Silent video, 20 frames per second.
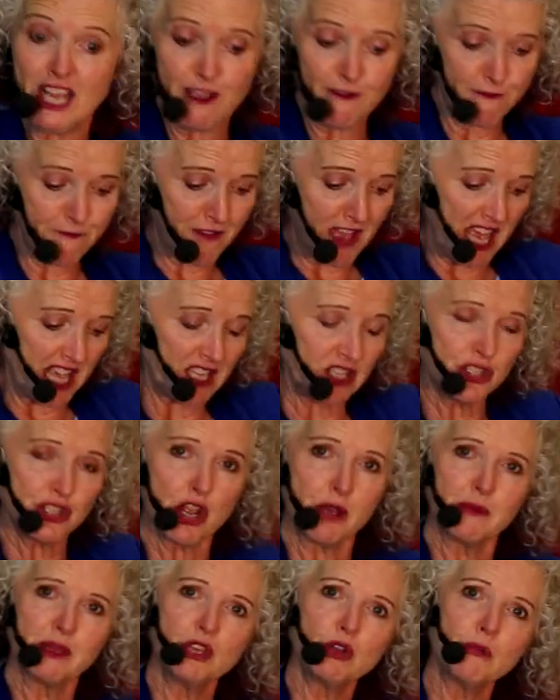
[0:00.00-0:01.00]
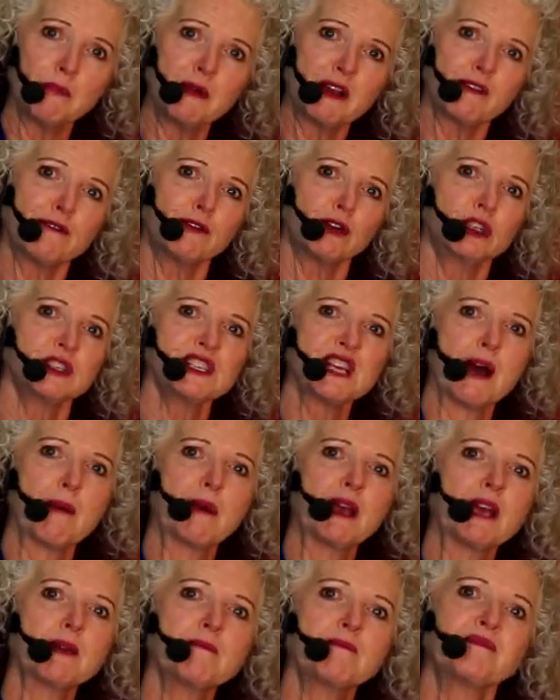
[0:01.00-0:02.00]
fed. Show me your big full
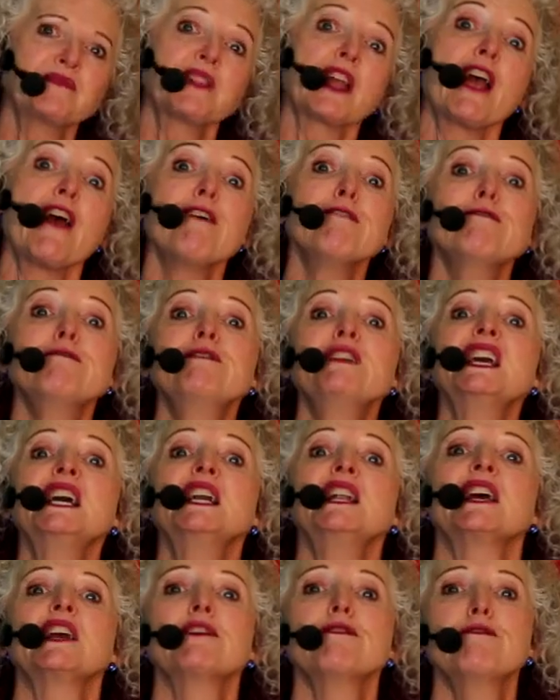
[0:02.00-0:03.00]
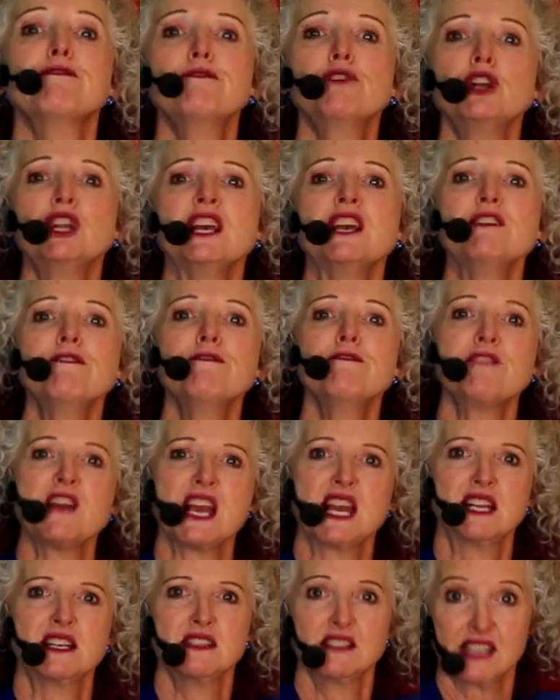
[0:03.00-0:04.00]
tummy. Feeling fully
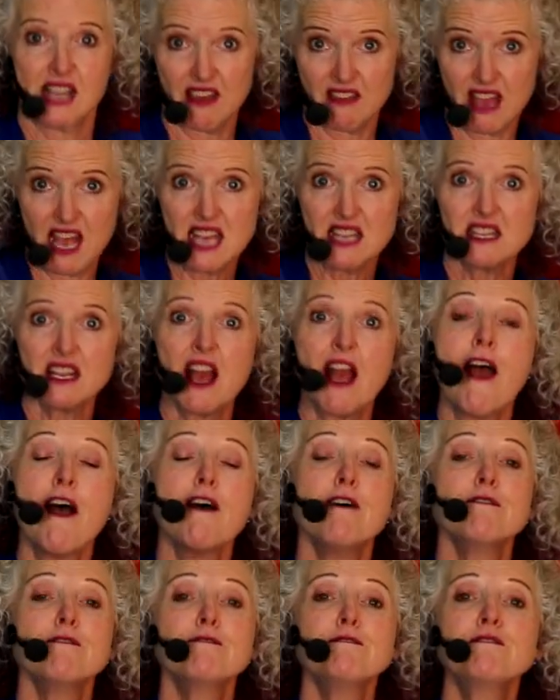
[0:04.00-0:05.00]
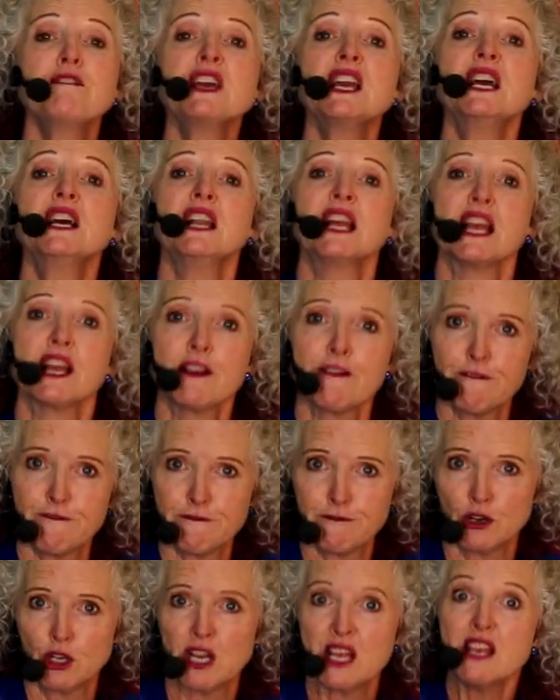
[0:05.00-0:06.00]
fed. Say that. Feeling
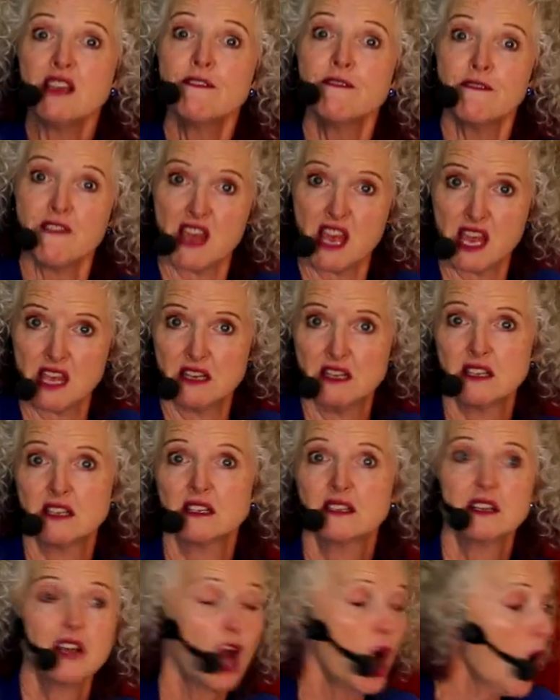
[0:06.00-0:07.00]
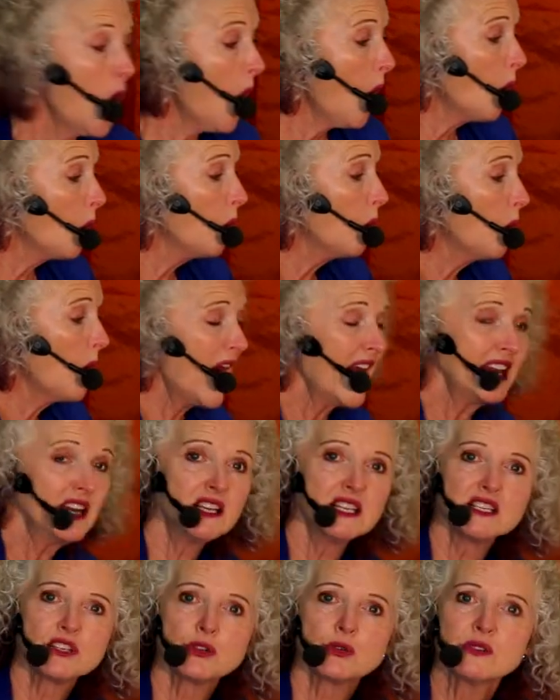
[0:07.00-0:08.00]
fully fed. One
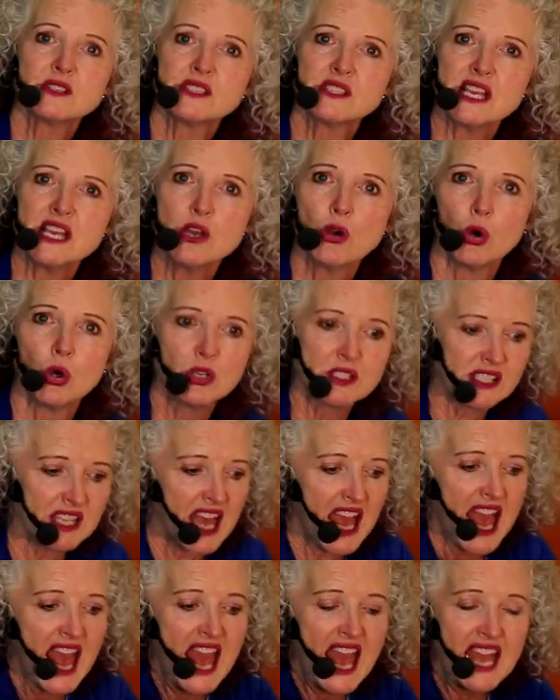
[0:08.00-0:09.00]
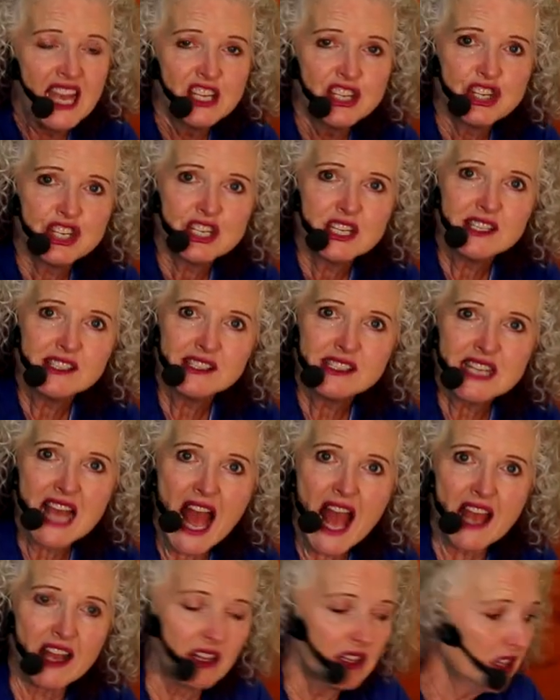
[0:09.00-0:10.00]
little seahorse hitched his
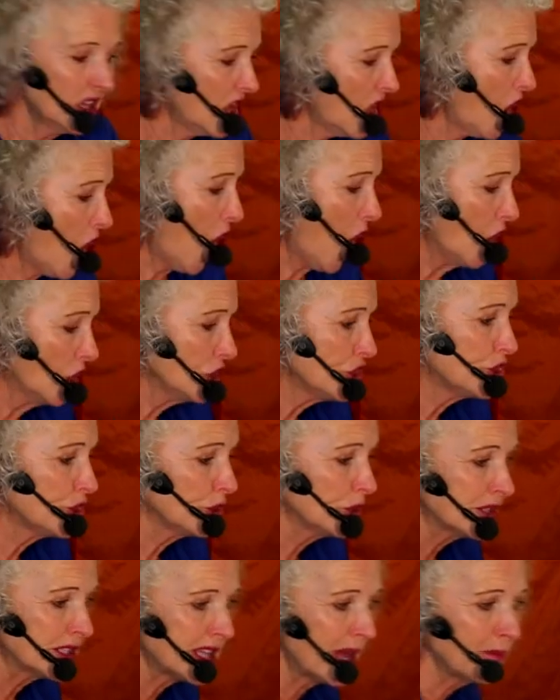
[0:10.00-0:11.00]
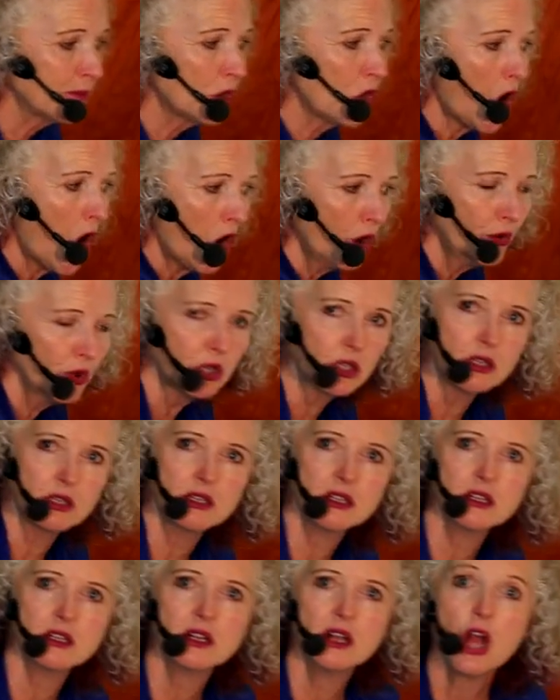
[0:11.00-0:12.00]
tail onto some coral.
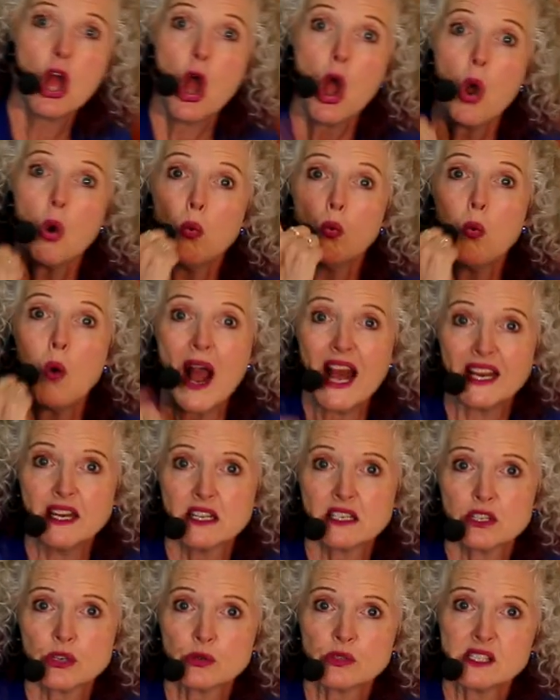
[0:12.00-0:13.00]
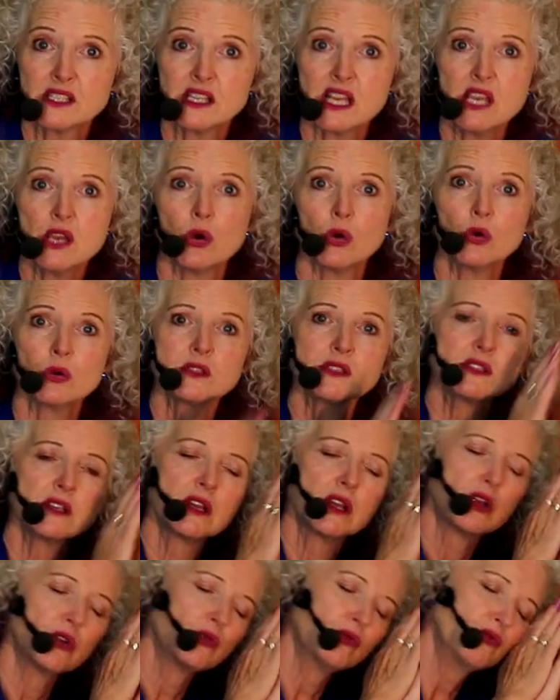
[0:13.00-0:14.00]
One little seahorse
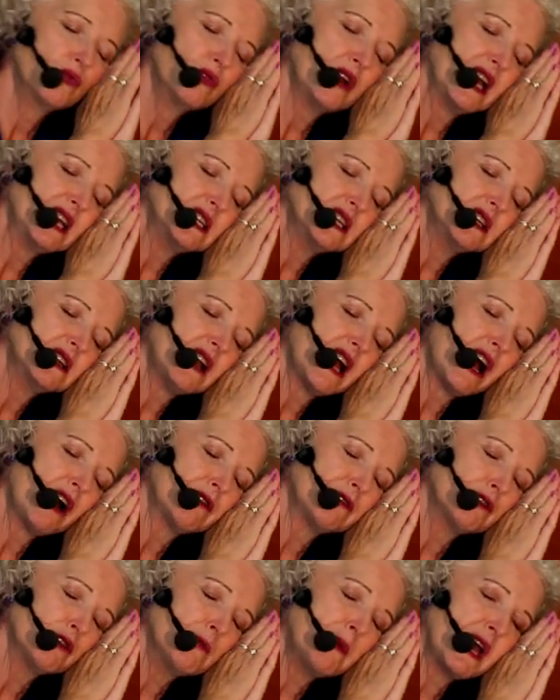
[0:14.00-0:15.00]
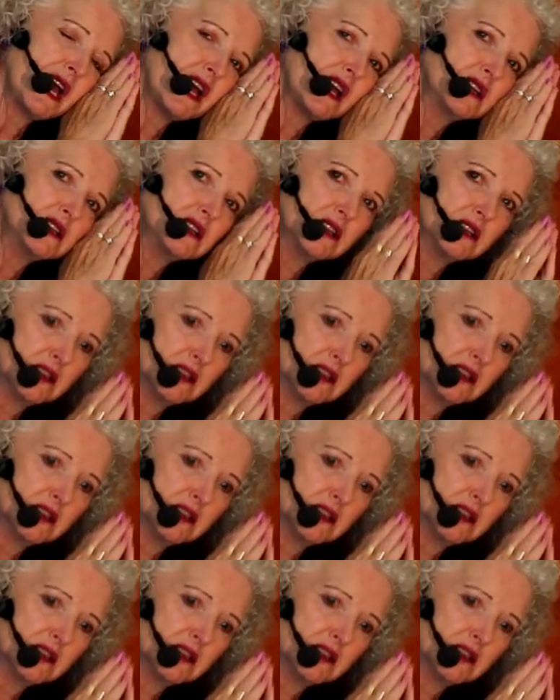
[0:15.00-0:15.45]
ready now for bed.